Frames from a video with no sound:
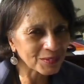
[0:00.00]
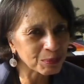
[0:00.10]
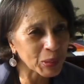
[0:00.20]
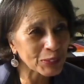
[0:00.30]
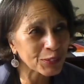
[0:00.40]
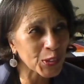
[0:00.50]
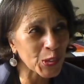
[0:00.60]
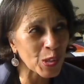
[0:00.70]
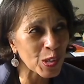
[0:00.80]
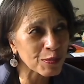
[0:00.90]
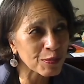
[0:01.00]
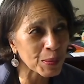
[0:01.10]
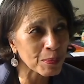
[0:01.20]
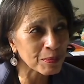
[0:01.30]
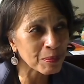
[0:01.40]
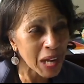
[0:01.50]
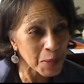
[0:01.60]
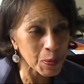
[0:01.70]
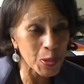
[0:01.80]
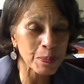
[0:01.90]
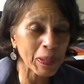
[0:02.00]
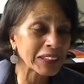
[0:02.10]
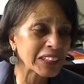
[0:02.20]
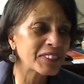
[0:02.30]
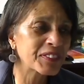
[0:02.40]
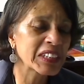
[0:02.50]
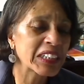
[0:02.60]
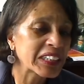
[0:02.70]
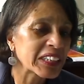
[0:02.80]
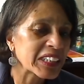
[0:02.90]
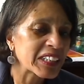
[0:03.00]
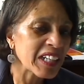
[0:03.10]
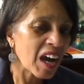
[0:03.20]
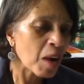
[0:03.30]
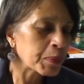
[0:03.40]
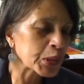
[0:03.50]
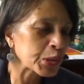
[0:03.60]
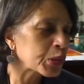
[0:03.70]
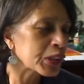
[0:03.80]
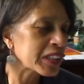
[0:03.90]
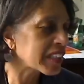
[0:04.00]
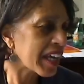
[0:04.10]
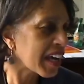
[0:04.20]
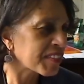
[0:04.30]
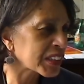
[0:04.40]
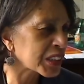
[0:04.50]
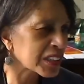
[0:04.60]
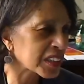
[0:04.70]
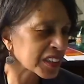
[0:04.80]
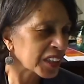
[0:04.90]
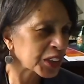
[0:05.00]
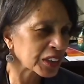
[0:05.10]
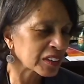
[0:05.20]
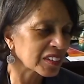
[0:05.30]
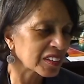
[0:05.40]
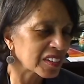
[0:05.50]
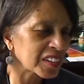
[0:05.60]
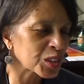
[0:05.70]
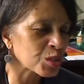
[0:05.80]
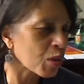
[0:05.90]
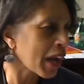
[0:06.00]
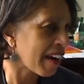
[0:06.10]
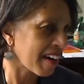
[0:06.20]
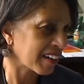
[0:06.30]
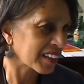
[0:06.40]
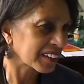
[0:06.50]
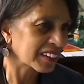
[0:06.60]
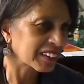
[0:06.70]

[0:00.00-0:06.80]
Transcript: But from my perspective, the opportunity to have this discussion is rare.